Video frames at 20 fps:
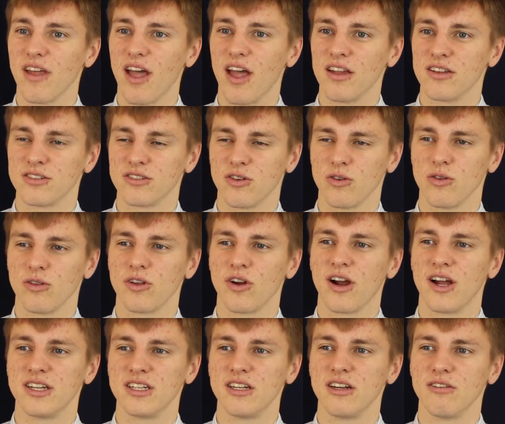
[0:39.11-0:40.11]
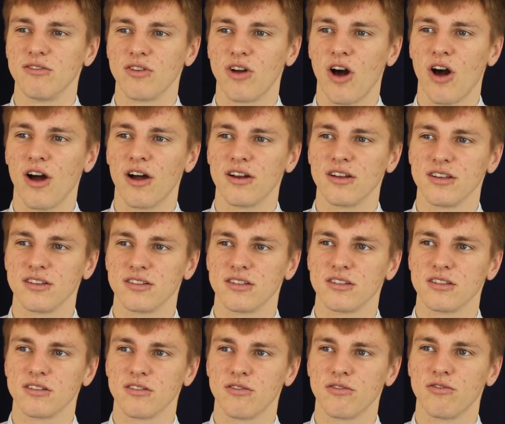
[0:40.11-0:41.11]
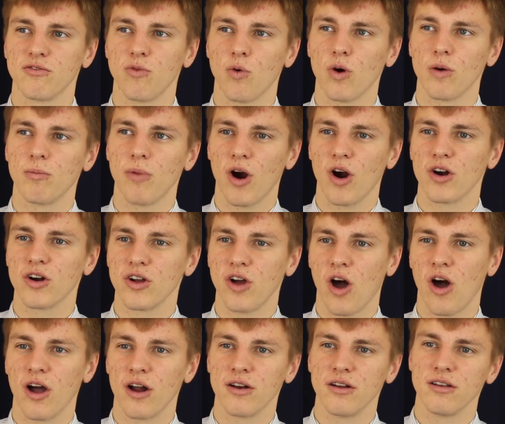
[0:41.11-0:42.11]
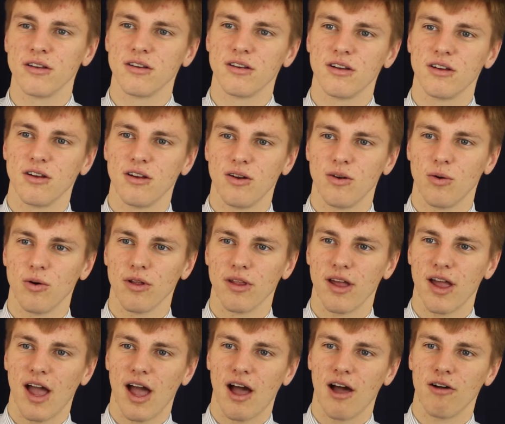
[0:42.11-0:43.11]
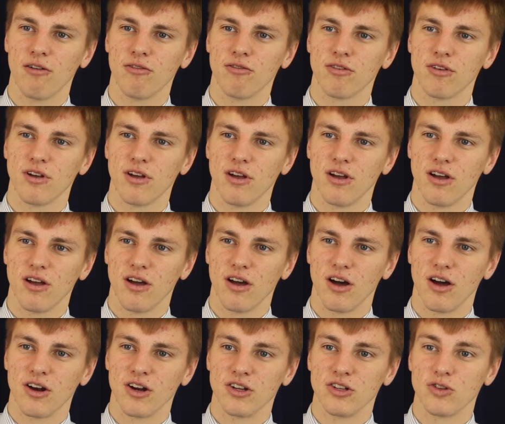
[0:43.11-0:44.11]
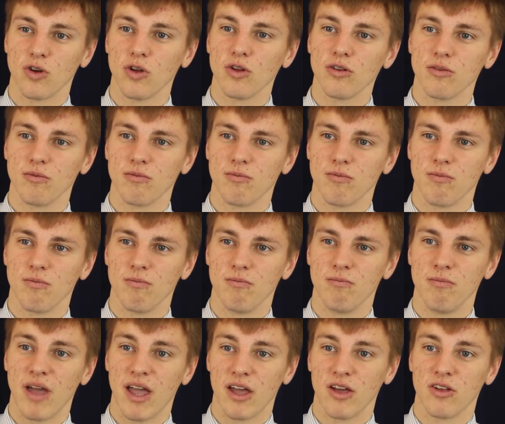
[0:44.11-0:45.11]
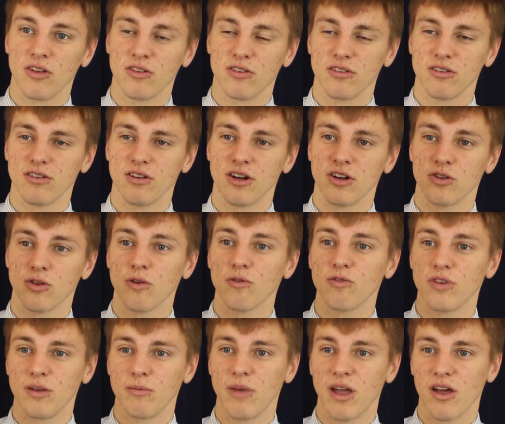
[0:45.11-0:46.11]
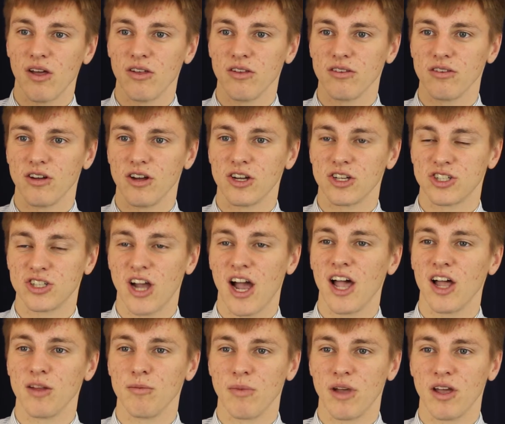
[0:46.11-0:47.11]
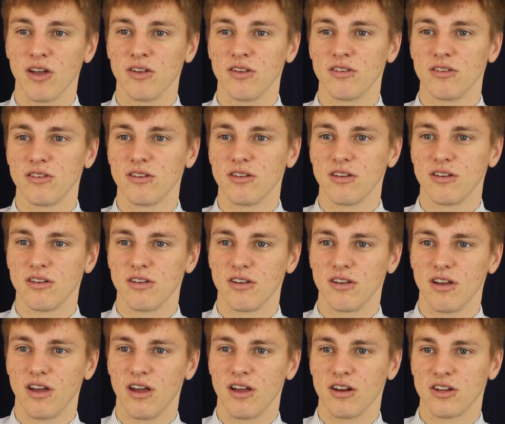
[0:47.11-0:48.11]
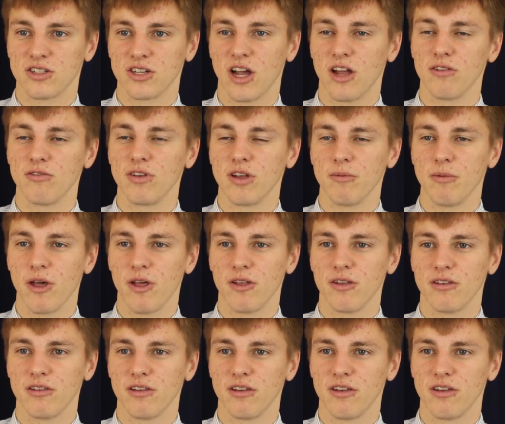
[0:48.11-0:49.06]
And so their idea of God is it's a four-part God where they have an adult male, an adult female, a child male, and a child female.